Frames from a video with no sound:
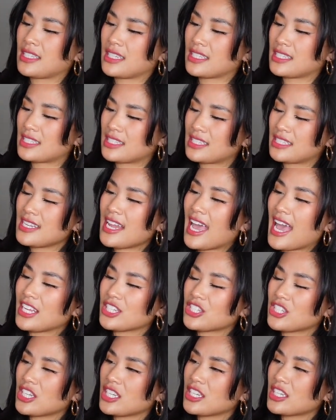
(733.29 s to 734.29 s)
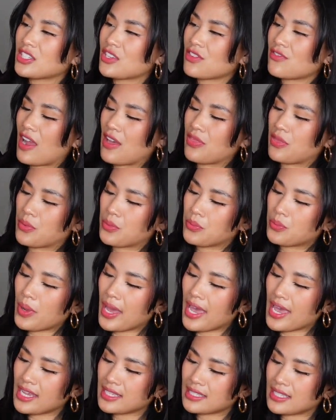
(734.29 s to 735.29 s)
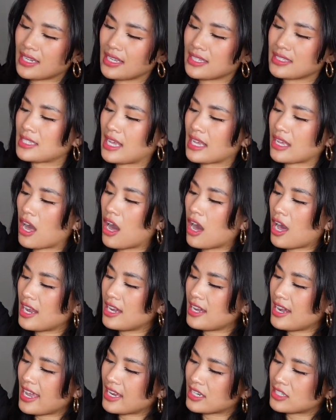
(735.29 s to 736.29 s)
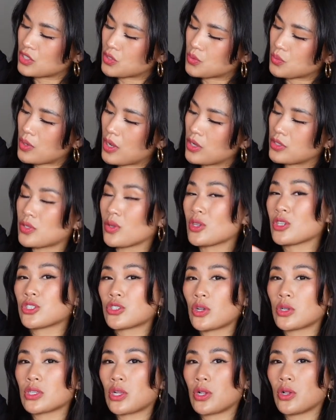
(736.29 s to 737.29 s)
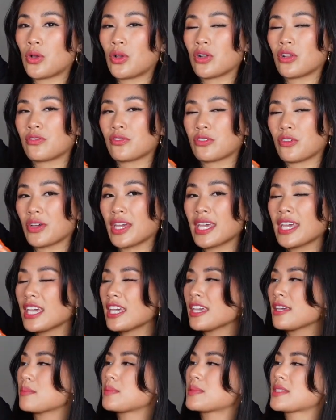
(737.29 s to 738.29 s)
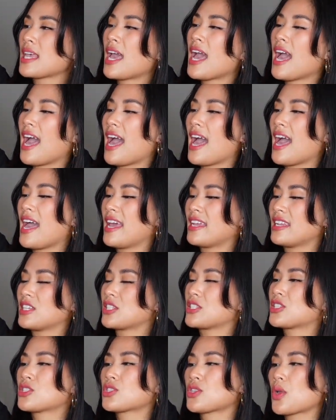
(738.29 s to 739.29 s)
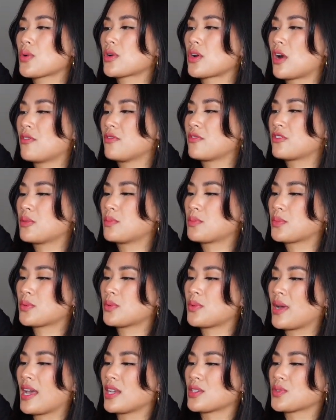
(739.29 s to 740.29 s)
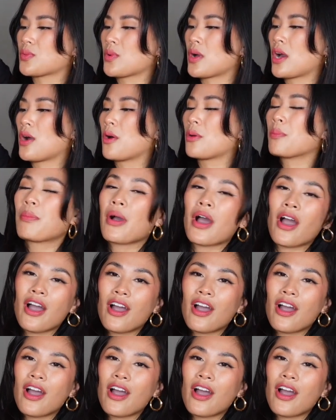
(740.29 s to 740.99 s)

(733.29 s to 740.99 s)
It snatches around the waist and it's like high-legged as well, so it shows a lot of your hips and it's so comfortable as well.